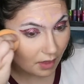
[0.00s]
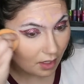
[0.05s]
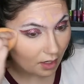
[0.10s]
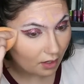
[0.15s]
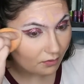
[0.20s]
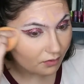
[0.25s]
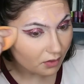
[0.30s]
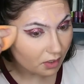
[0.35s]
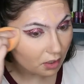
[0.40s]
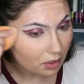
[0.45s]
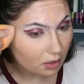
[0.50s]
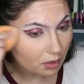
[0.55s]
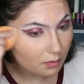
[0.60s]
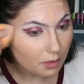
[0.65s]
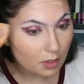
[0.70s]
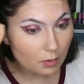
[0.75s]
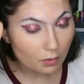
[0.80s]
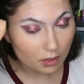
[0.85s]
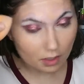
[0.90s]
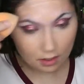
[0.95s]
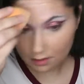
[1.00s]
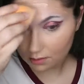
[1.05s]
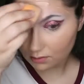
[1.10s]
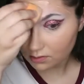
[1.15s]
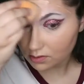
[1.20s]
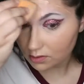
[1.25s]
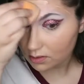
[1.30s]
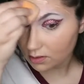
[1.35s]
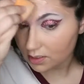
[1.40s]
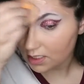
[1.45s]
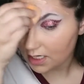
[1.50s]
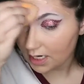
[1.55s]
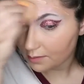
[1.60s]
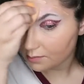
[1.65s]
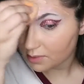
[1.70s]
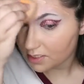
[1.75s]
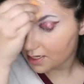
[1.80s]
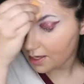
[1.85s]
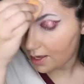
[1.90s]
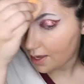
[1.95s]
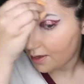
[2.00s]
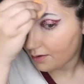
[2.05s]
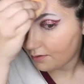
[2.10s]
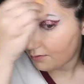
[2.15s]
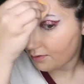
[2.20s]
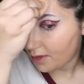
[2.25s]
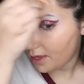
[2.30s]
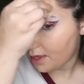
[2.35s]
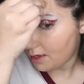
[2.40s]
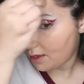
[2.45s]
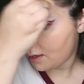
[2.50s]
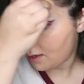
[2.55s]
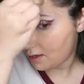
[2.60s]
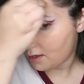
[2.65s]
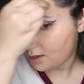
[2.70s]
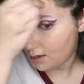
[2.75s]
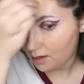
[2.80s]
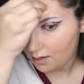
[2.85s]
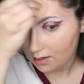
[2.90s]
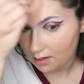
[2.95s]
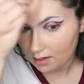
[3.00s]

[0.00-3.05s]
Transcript: I figured it'd be one of those good times to have a